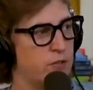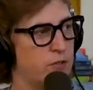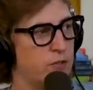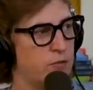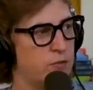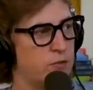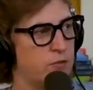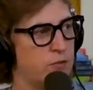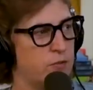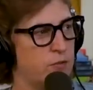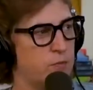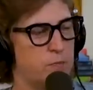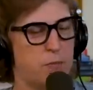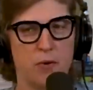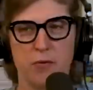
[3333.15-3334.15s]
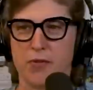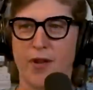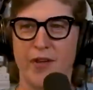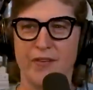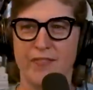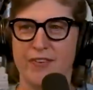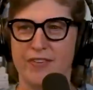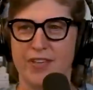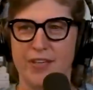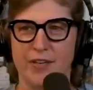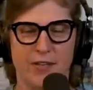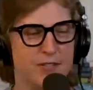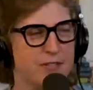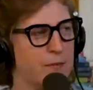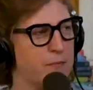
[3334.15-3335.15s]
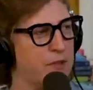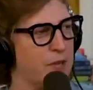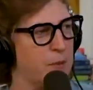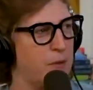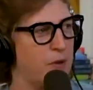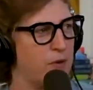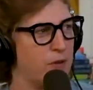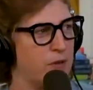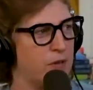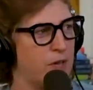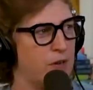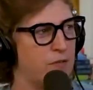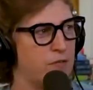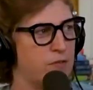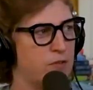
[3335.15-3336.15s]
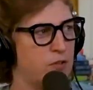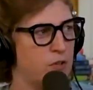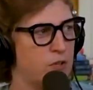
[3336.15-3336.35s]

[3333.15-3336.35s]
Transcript: You you you both kind of have hit on something about a kind of